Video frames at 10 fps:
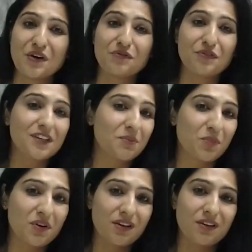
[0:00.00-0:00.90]

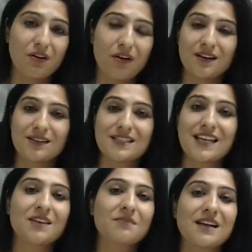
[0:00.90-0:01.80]
Furthermore, your
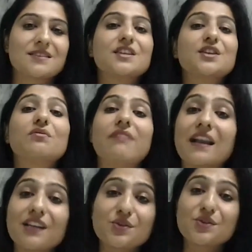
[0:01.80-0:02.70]
time has zero
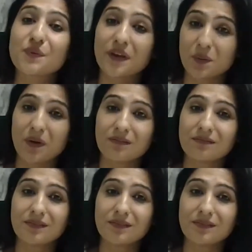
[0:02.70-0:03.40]
value to anyone.